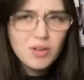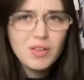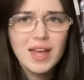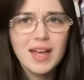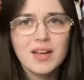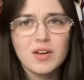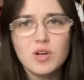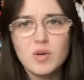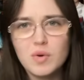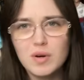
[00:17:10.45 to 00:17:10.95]

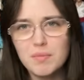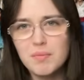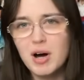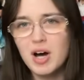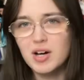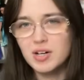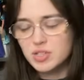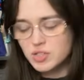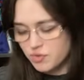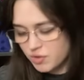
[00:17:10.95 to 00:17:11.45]
like, new in
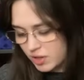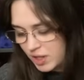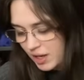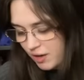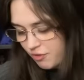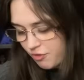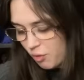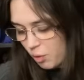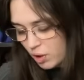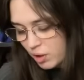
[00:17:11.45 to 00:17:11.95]
box for, like,
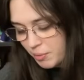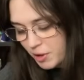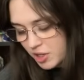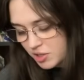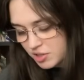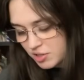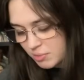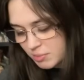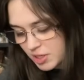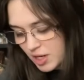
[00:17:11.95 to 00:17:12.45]
40
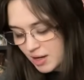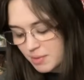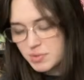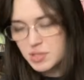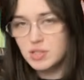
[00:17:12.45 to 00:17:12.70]
bucks sometimes.